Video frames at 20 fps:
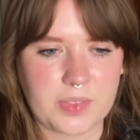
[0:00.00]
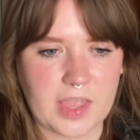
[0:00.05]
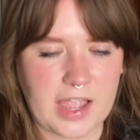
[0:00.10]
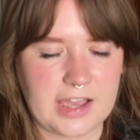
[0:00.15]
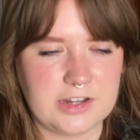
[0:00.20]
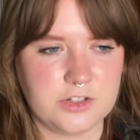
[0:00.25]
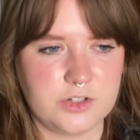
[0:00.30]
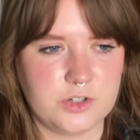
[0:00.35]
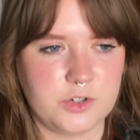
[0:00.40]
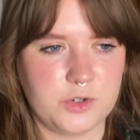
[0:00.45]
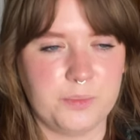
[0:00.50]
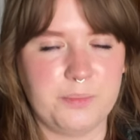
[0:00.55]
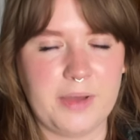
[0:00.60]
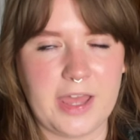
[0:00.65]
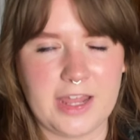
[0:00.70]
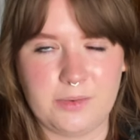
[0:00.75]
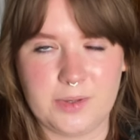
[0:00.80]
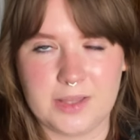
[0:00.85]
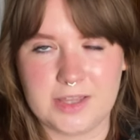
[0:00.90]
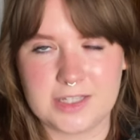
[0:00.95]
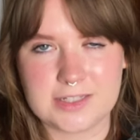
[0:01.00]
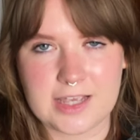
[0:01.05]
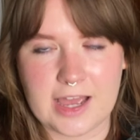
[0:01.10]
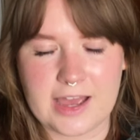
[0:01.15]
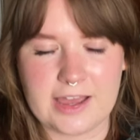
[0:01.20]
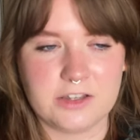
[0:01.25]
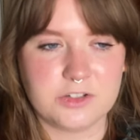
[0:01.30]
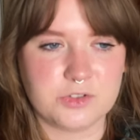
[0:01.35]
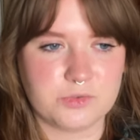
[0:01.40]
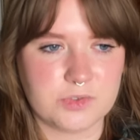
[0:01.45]
I don't know, but anyway, this
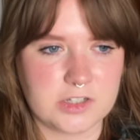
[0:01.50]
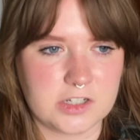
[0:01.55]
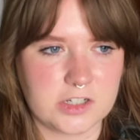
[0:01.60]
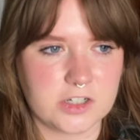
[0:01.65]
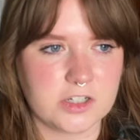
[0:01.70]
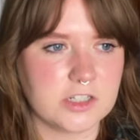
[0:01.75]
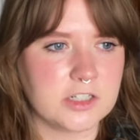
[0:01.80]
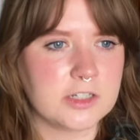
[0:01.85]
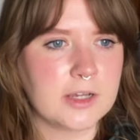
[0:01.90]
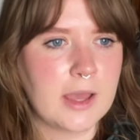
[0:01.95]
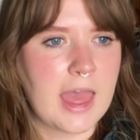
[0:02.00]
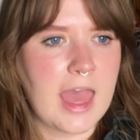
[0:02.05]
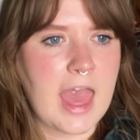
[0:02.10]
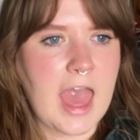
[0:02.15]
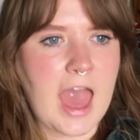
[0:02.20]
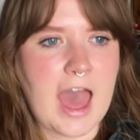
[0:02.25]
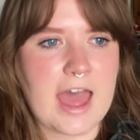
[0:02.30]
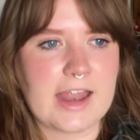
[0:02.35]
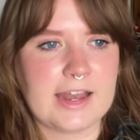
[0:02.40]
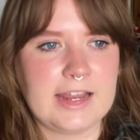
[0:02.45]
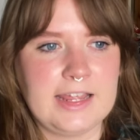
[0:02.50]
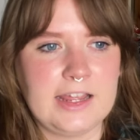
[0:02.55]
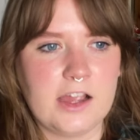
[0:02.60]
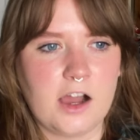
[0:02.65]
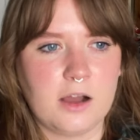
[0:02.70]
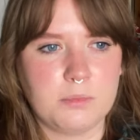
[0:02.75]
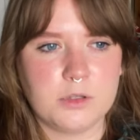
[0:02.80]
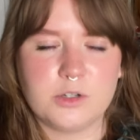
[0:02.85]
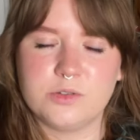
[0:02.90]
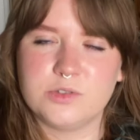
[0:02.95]
guy is really good, and he
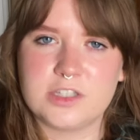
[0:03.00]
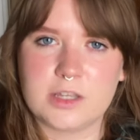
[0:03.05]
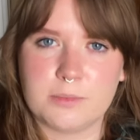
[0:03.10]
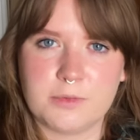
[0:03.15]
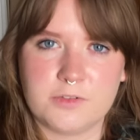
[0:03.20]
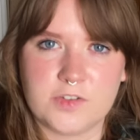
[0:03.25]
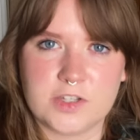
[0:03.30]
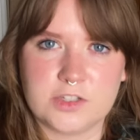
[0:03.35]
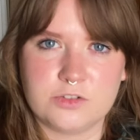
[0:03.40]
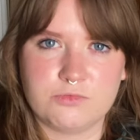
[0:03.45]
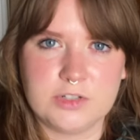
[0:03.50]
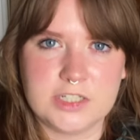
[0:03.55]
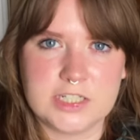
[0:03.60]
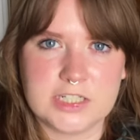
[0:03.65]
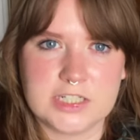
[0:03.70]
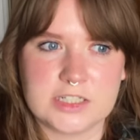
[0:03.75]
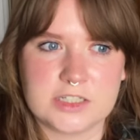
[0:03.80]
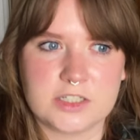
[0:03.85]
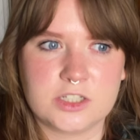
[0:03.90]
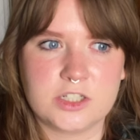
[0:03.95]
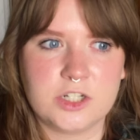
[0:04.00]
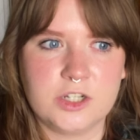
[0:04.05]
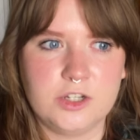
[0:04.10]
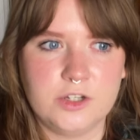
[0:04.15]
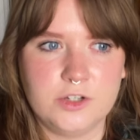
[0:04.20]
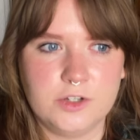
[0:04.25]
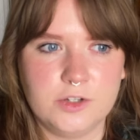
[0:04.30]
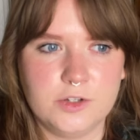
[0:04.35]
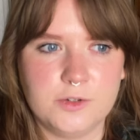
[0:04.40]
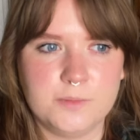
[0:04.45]
uploads some of his readings
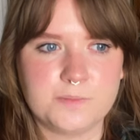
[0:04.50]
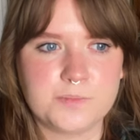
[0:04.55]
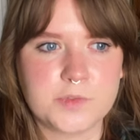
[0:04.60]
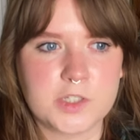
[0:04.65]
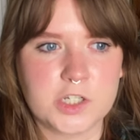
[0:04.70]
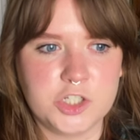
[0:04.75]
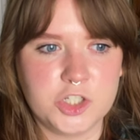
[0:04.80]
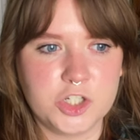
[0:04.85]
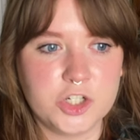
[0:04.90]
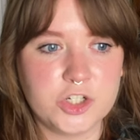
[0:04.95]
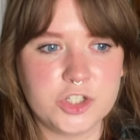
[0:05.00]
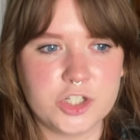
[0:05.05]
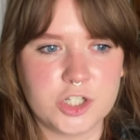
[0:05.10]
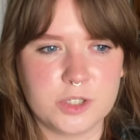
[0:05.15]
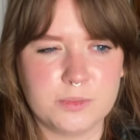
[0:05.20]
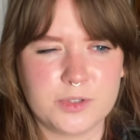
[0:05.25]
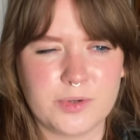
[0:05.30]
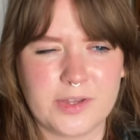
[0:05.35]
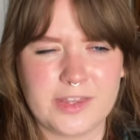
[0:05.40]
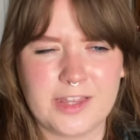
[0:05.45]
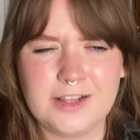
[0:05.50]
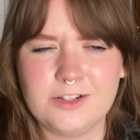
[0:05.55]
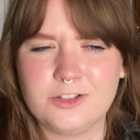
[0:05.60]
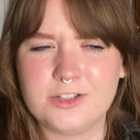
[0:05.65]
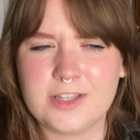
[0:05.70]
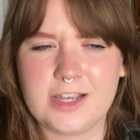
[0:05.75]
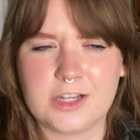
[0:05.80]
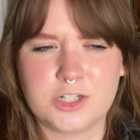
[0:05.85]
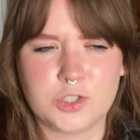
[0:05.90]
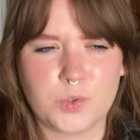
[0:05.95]
to YouTube. So I think there's
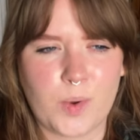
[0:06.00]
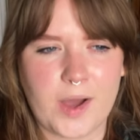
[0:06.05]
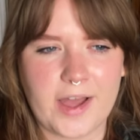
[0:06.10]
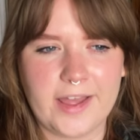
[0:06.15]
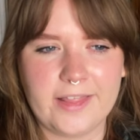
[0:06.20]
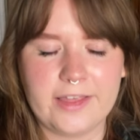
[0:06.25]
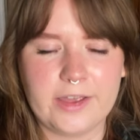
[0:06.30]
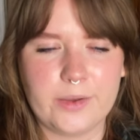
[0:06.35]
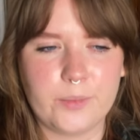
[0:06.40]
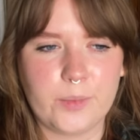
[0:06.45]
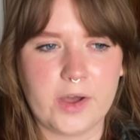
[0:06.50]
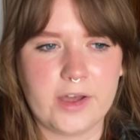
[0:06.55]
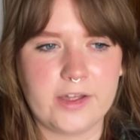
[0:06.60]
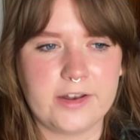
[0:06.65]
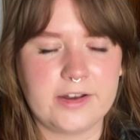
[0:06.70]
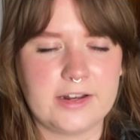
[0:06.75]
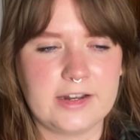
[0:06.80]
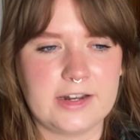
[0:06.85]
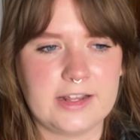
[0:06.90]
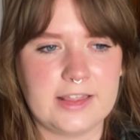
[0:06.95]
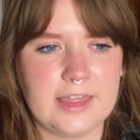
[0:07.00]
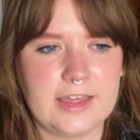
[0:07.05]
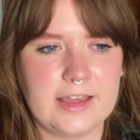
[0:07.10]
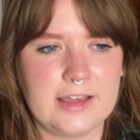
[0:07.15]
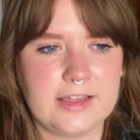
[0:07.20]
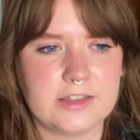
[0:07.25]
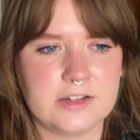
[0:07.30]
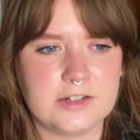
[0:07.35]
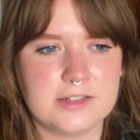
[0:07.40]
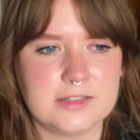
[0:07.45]
like a Twilight one, and I
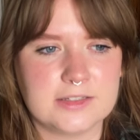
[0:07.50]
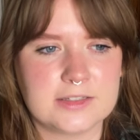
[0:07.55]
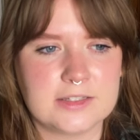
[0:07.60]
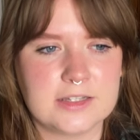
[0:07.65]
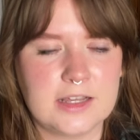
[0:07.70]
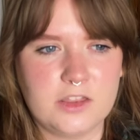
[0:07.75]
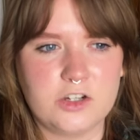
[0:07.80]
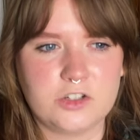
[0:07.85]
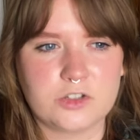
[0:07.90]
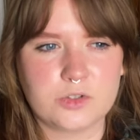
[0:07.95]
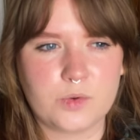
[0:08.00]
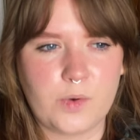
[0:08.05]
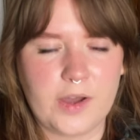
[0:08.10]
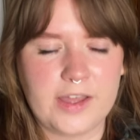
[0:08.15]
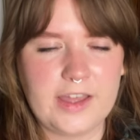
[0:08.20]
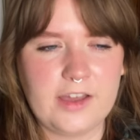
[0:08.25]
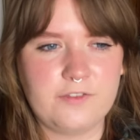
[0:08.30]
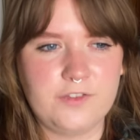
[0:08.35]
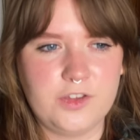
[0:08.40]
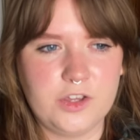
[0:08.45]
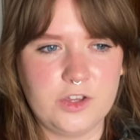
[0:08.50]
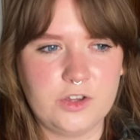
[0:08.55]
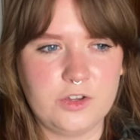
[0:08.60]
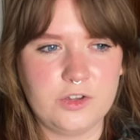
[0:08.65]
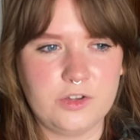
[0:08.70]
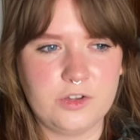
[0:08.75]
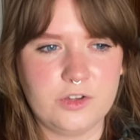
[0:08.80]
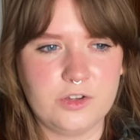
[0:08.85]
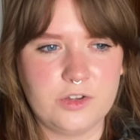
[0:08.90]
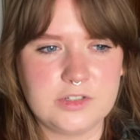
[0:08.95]
think there's quite a
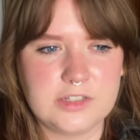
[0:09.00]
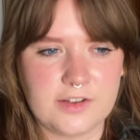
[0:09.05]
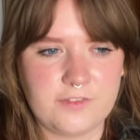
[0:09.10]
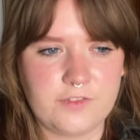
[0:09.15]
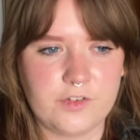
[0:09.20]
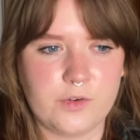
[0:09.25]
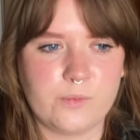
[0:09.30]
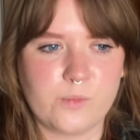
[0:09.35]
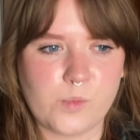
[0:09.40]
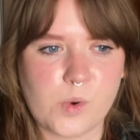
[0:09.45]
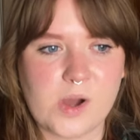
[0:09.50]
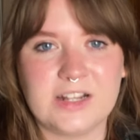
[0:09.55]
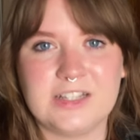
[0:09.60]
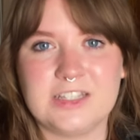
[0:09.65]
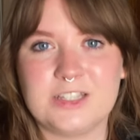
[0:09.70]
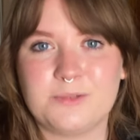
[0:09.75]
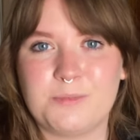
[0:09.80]
few different ones,